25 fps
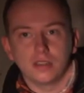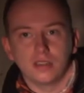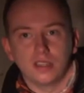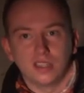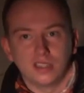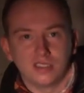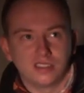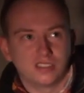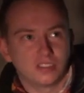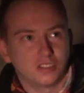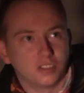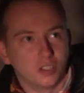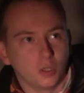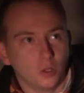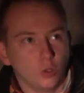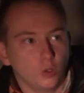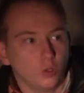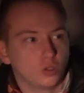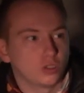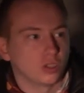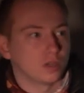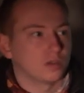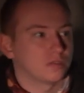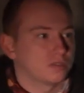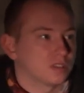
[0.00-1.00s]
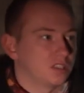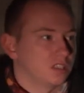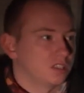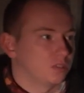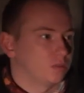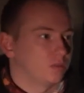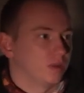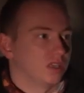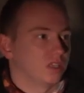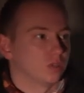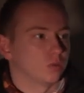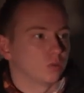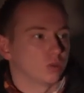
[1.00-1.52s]
that still looks after this
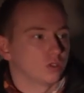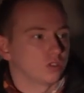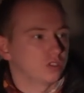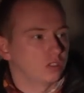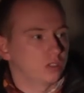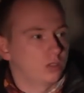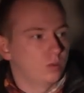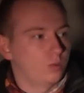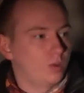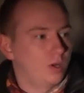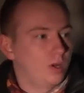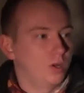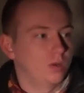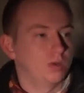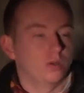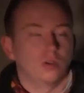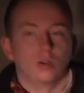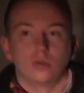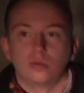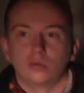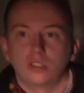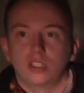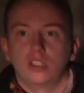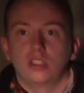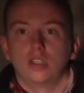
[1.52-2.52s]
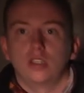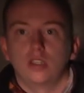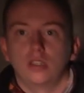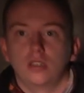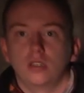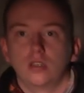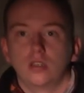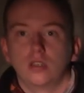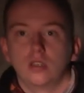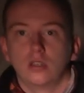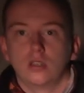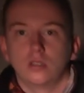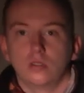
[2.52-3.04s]
place once in a while and comes in here
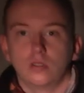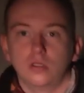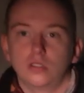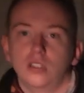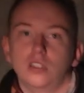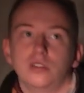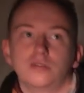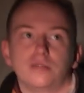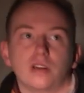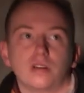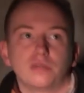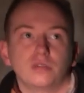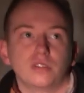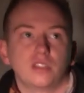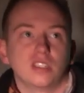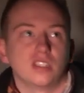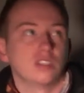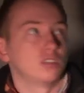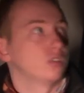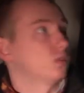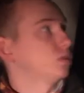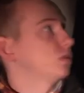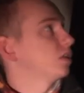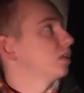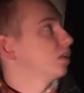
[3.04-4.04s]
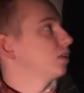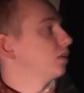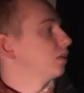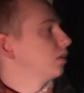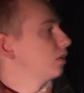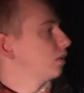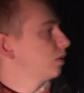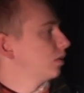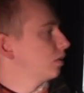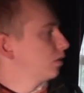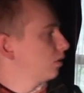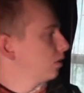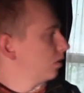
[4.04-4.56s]
to see if everything's okay.
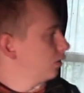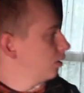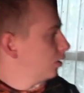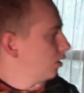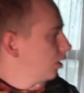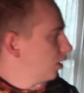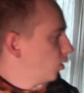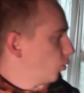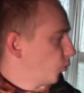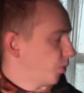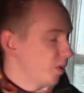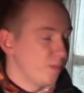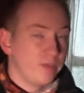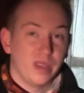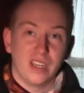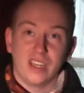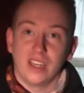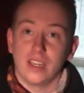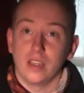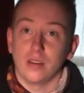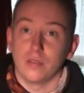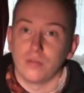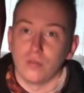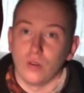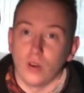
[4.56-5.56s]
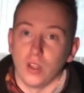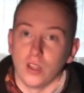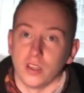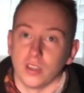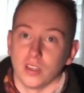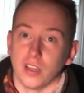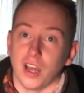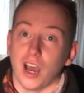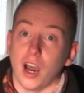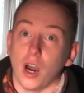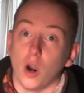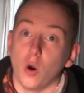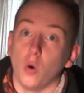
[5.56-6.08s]
And we've been here for like
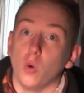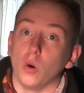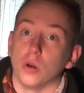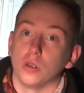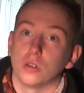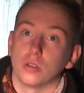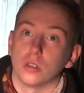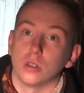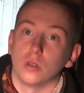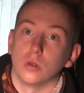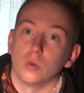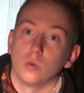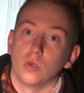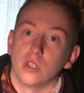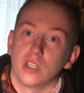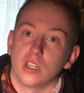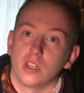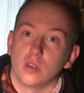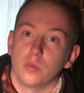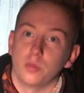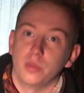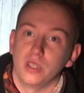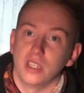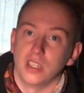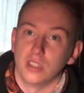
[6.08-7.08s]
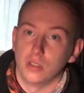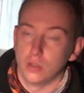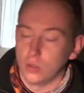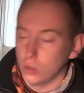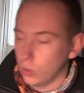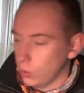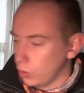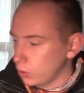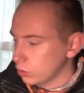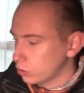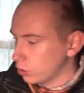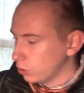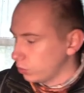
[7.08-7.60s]
an hour, so we cannot be here too
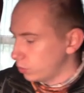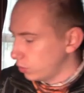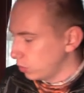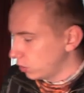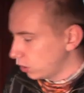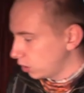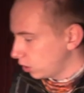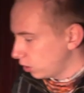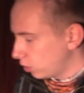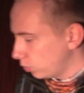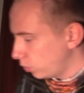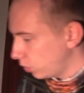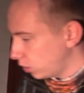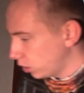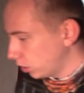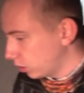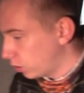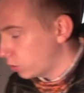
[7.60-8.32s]
long, so we're gonna